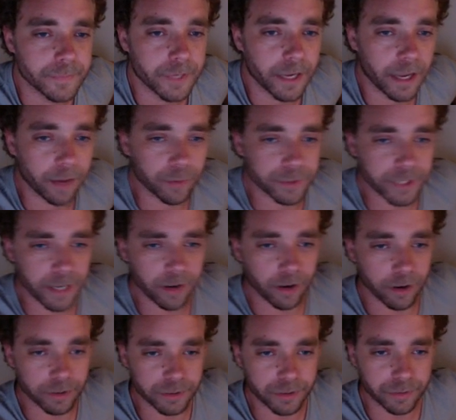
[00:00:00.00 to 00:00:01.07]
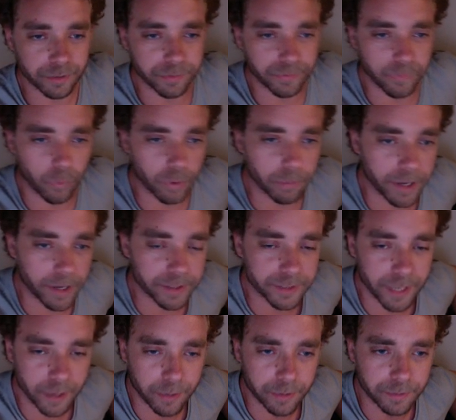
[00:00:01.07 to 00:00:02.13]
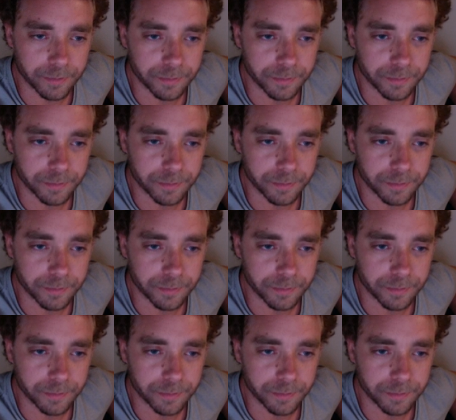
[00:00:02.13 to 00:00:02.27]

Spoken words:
And was that 104 miles an hour?